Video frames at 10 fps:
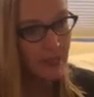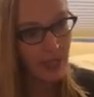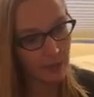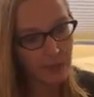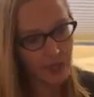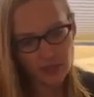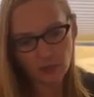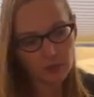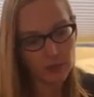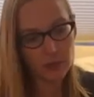The
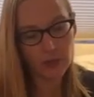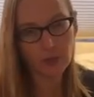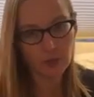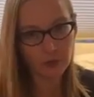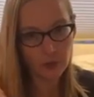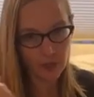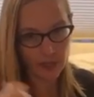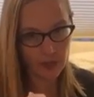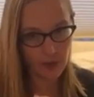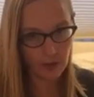Cambiata would be great though if you
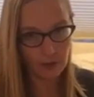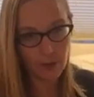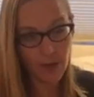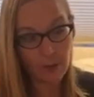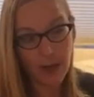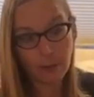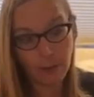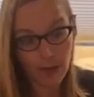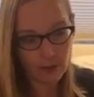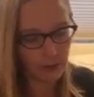like a
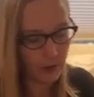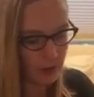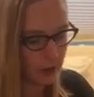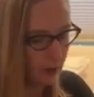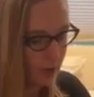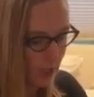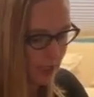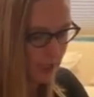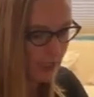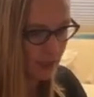backpack for your
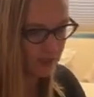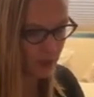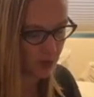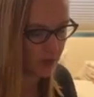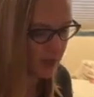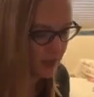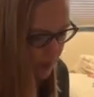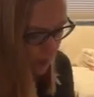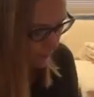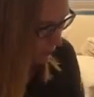daily adventures. It's very